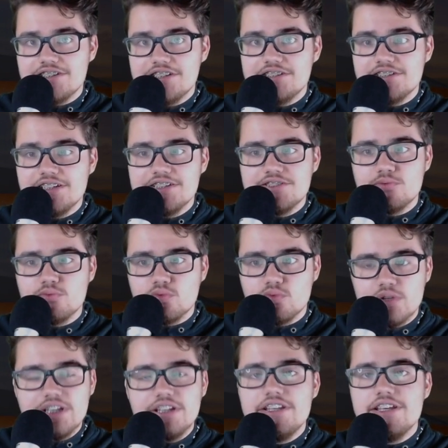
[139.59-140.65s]
season is
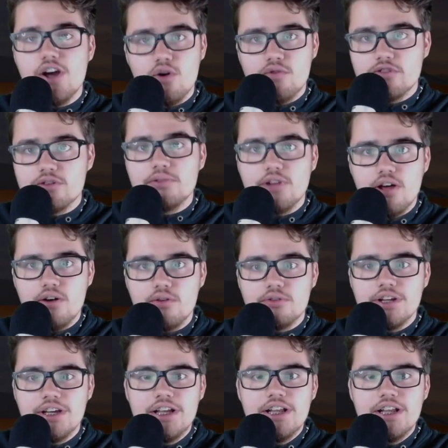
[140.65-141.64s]
really overblown.